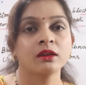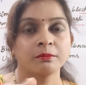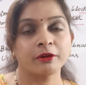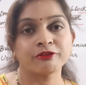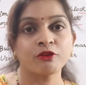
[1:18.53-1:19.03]

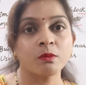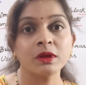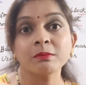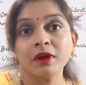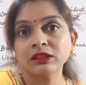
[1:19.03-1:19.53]
performing
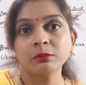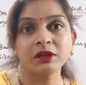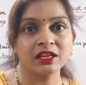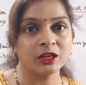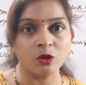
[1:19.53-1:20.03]

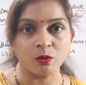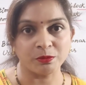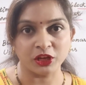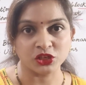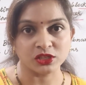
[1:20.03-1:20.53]
mathematical
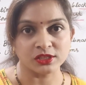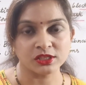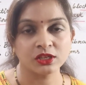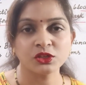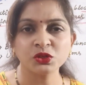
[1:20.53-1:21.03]
operations.
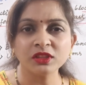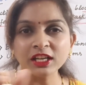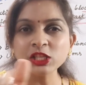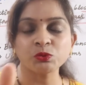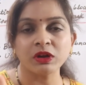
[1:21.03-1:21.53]
So that
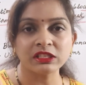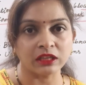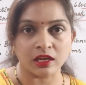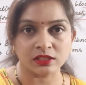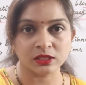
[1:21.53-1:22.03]
is one
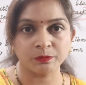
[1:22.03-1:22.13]
task.